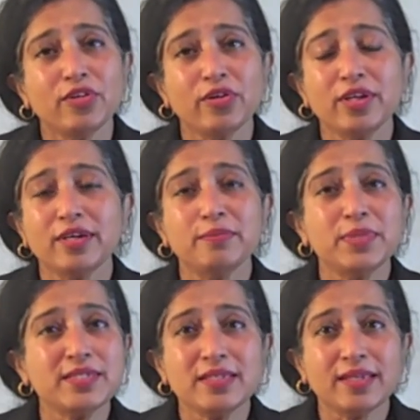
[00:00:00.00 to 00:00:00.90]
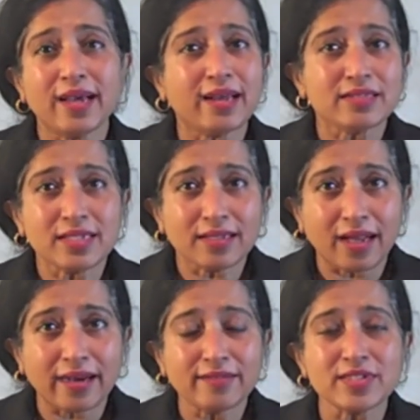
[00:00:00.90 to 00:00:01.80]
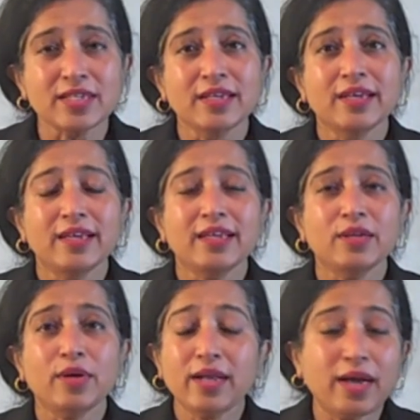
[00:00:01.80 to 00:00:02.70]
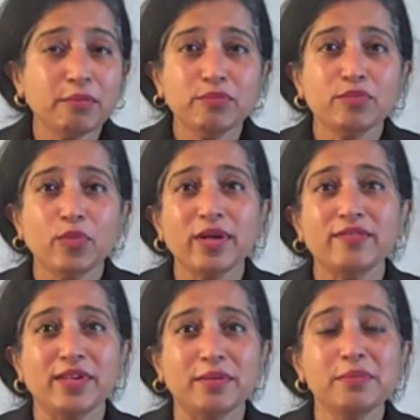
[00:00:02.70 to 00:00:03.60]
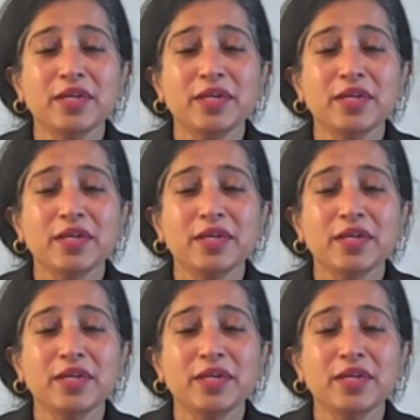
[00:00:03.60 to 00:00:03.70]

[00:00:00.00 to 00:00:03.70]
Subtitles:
very busy, hectic lives, and I'm one of them,